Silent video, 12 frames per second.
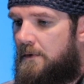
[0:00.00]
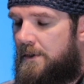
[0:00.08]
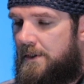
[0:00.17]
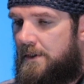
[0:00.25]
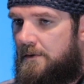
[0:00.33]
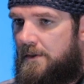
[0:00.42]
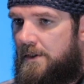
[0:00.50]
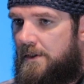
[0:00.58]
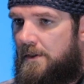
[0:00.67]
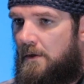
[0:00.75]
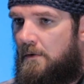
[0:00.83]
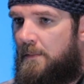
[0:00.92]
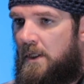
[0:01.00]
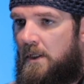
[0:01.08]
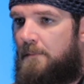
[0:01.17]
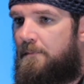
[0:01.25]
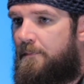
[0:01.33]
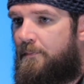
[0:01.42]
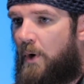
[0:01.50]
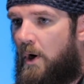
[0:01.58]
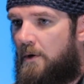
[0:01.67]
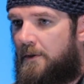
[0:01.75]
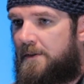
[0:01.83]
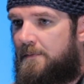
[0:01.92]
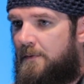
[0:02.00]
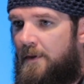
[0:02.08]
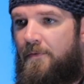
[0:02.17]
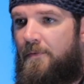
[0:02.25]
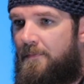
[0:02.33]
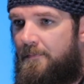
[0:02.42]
is it so many parks with